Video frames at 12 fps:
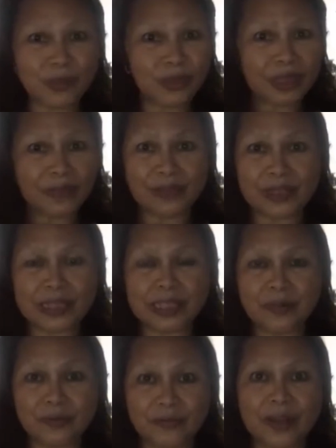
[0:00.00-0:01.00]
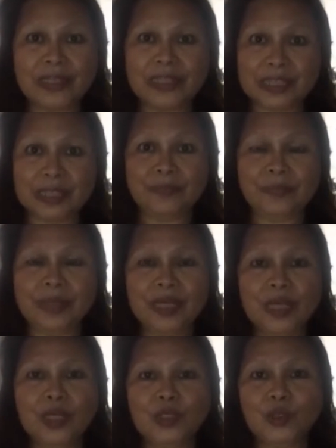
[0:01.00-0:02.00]
not even reasonable, very cheap.
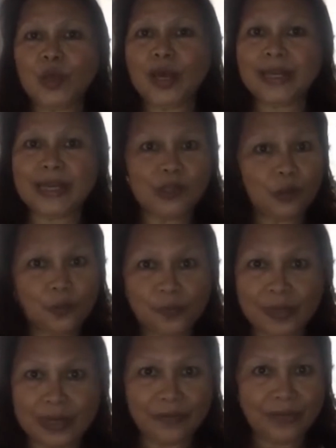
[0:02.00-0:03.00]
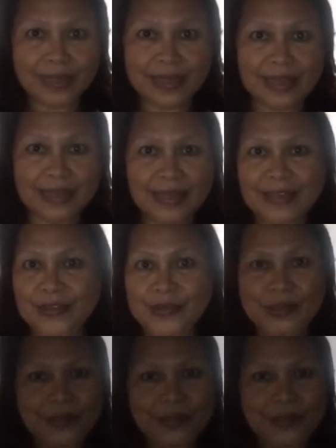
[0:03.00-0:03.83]
So I can't complain with that either.